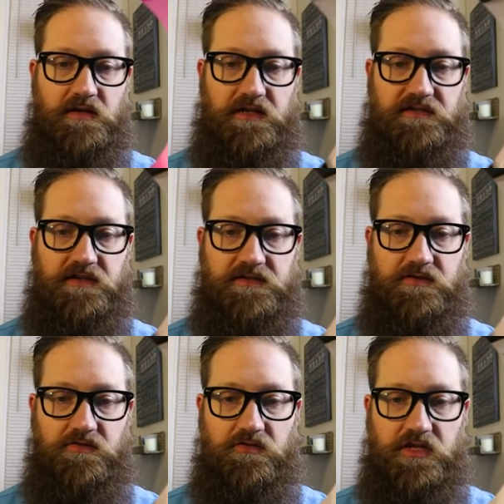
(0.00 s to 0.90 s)
It's a nice
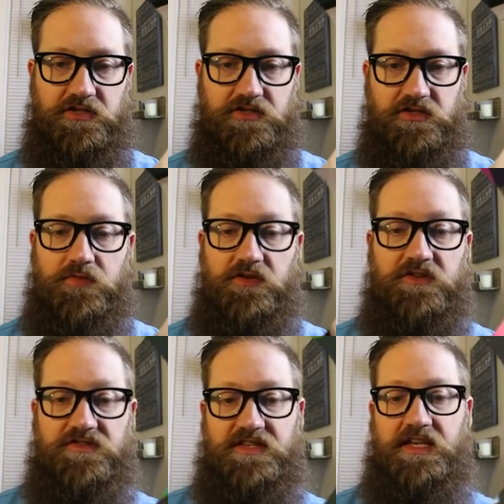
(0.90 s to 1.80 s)
little glitch. You
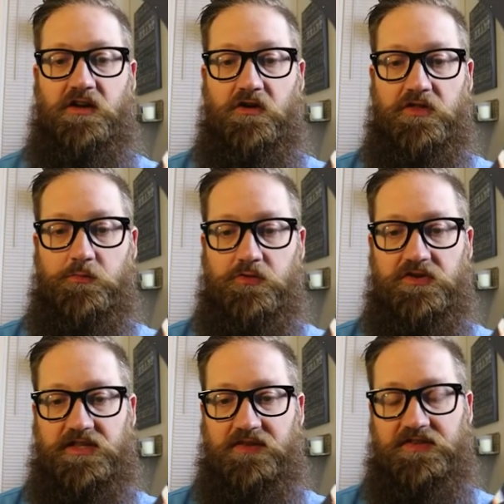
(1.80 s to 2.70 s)
can see on the
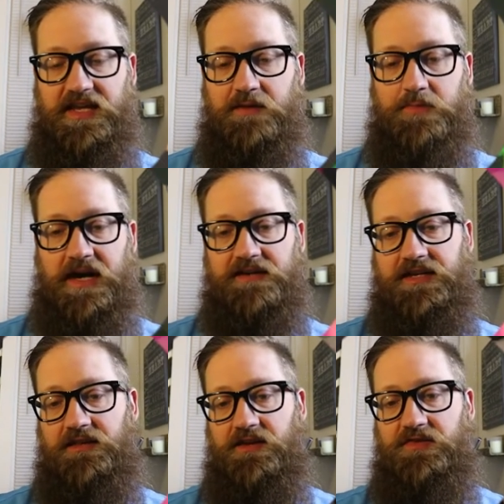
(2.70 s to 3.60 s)
Brooks Levitate box
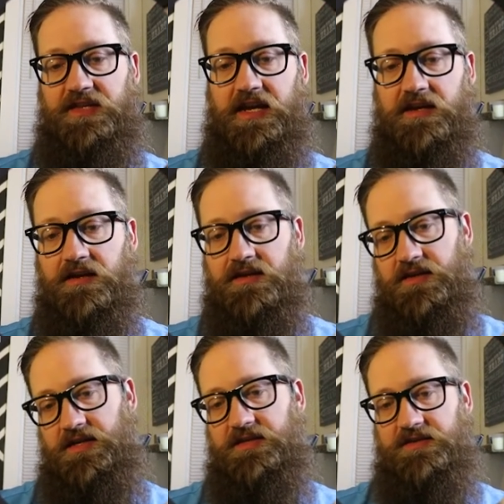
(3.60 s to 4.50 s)
how Levitate
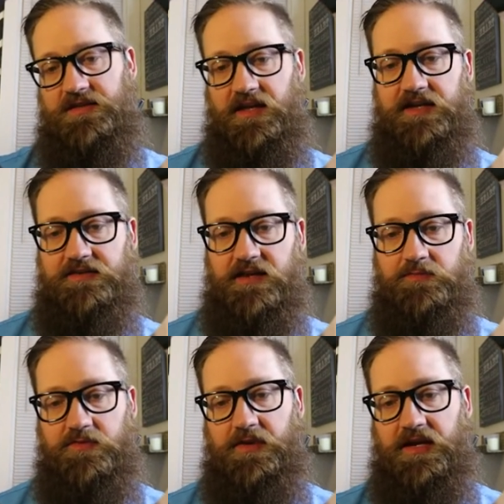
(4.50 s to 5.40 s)
is sliced
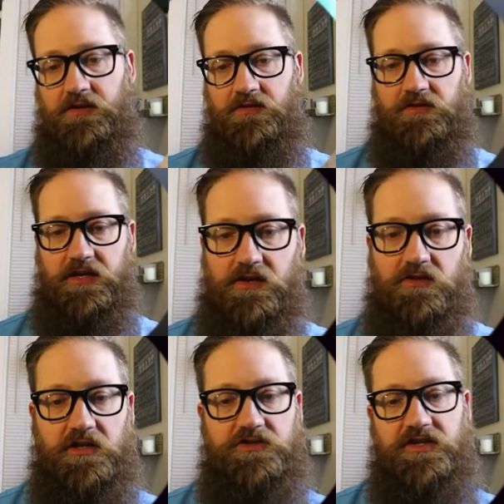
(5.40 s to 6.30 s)
up to make it look a
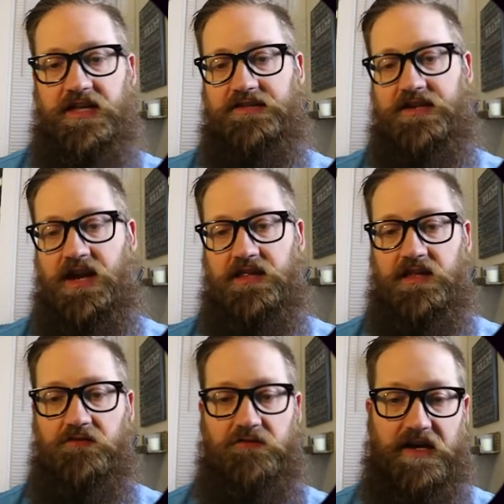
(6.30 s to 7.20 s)
glitch, and that's kind of
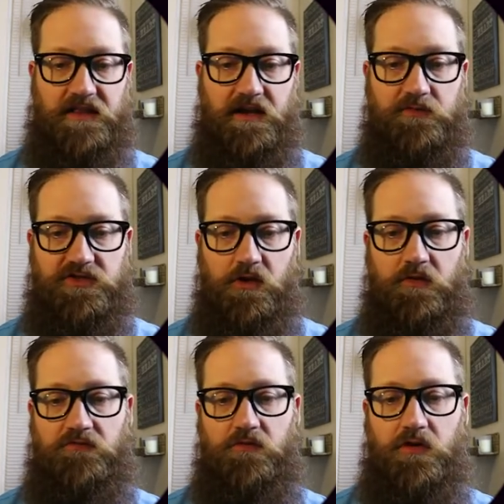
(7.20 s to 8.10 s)
the effect that I was
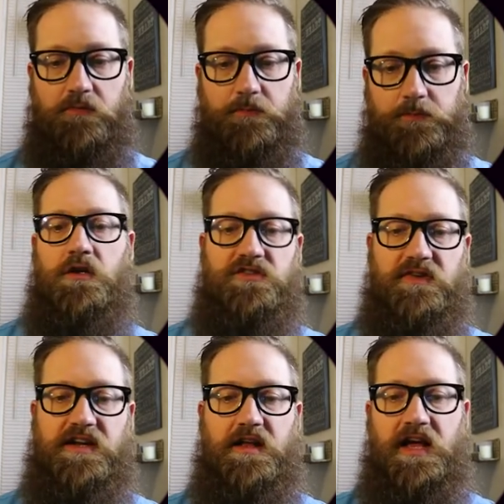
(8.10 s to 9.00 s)
going for. So
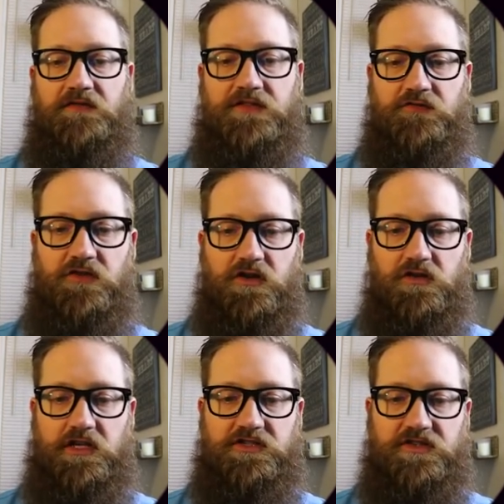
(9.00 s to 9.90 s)
right now I have different
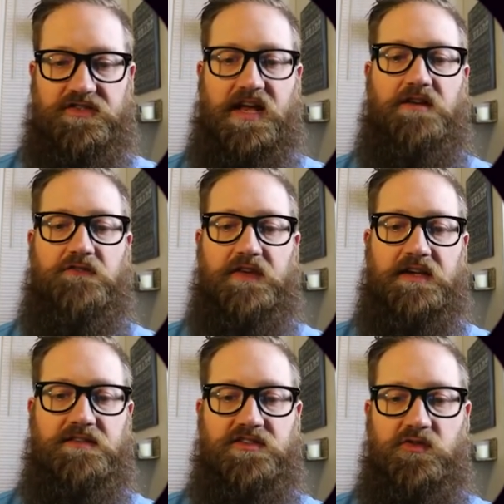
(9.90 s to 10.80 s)
glitch sound
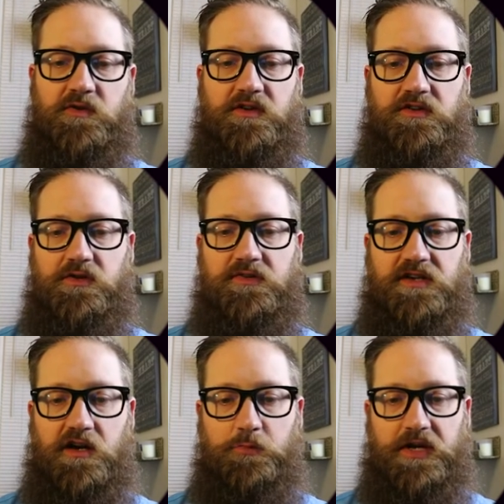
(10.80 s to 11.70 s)
effects. So what I'm going to do is
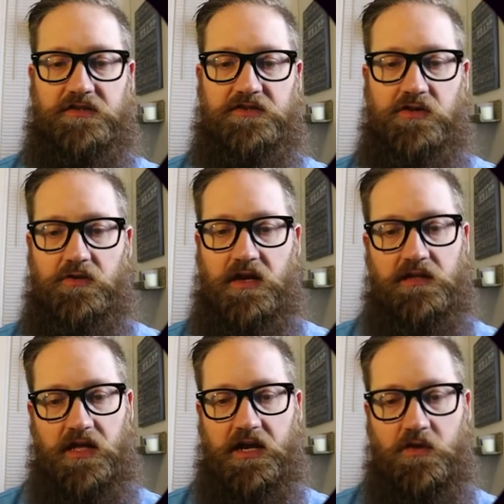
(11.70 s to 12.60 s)
I'm going to pick two that I
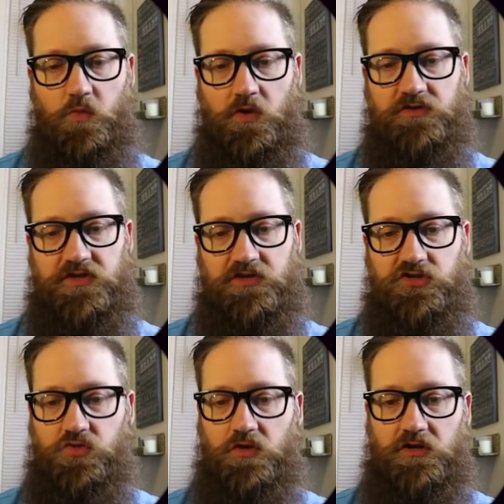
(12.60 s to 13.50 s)
like. One's a
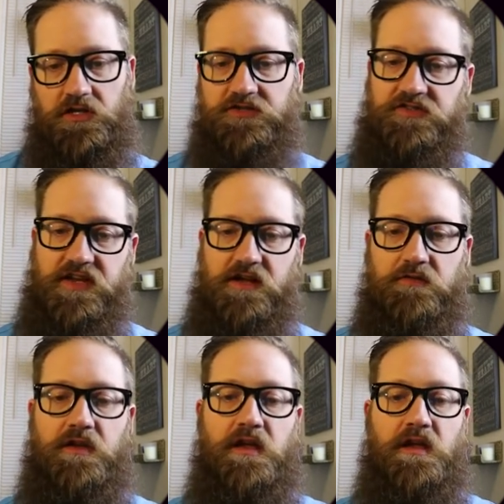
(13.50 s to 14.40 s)
short glitch
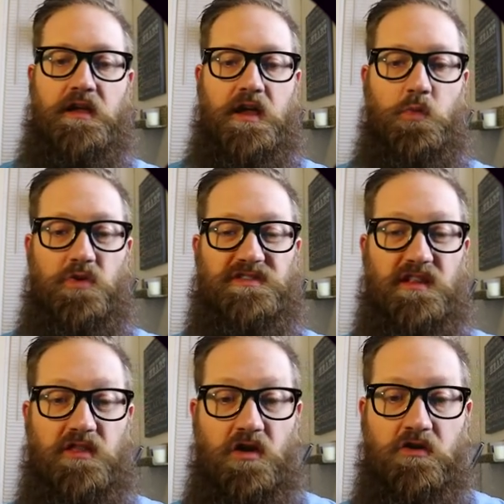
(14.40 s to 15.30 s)
sound and one's a
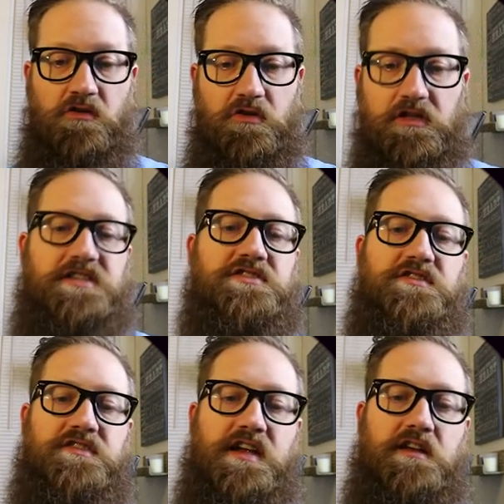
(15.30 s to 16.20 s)
longer glitch
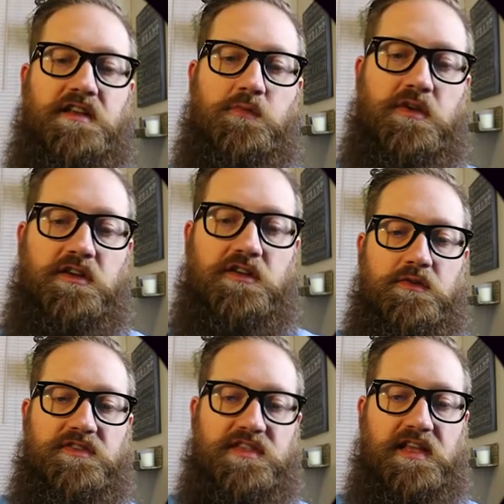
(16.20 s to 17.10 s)
sound. And what I'm
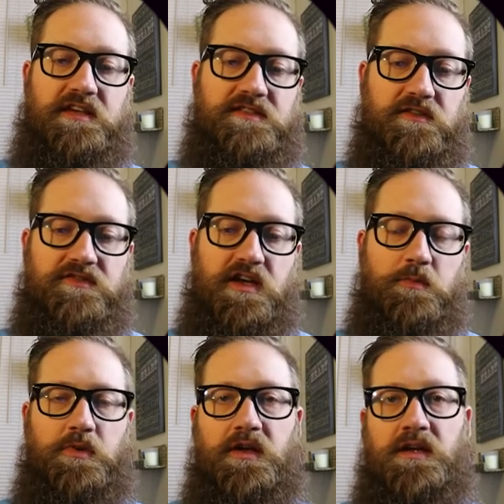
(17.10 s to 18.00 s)
do is slice those
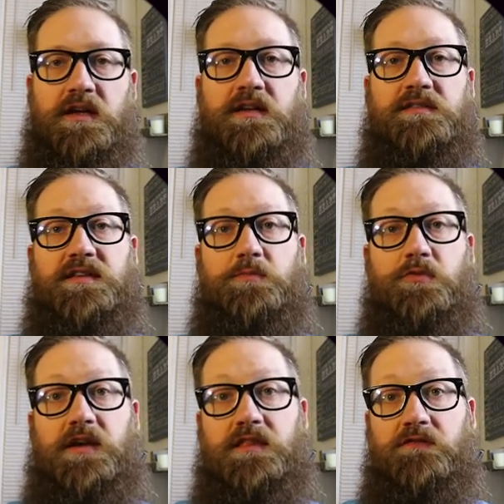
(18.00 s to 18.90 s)
up,
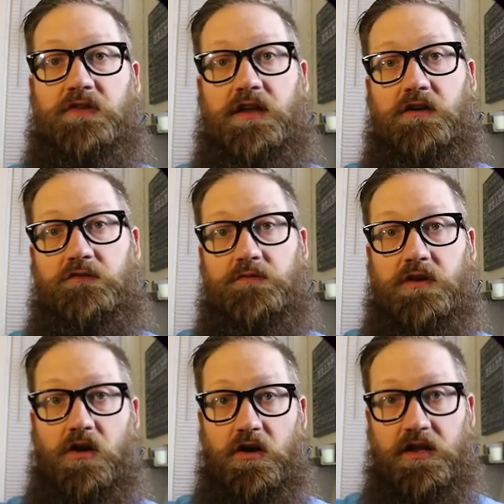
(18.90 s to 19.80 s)
separate the video from
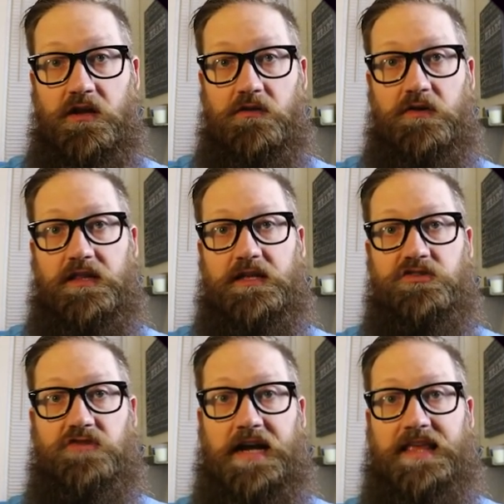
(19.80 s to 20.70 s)
the audio, and then
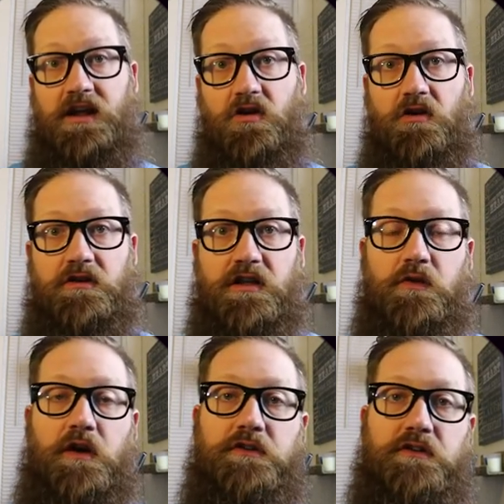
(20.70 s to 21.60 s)
drag that
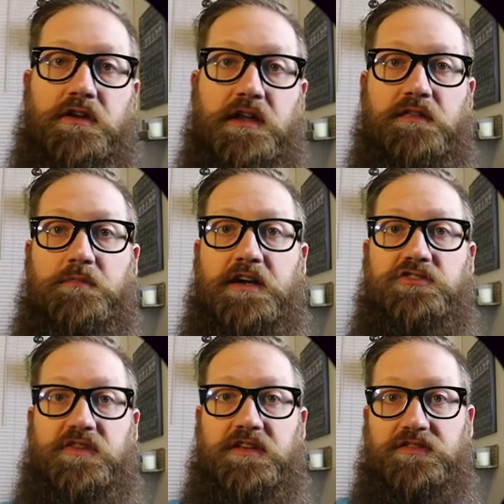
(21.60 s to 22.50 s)
audio underneath my
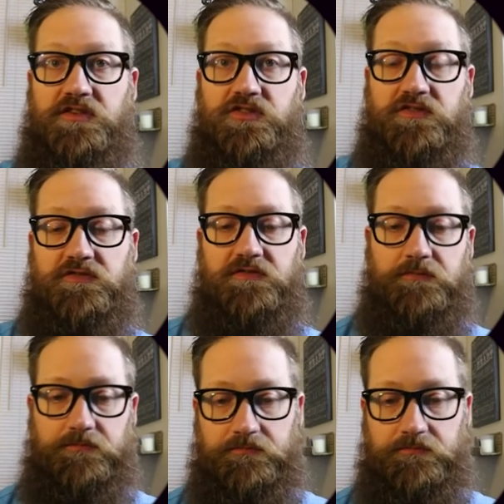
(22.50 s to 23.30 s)
transitions.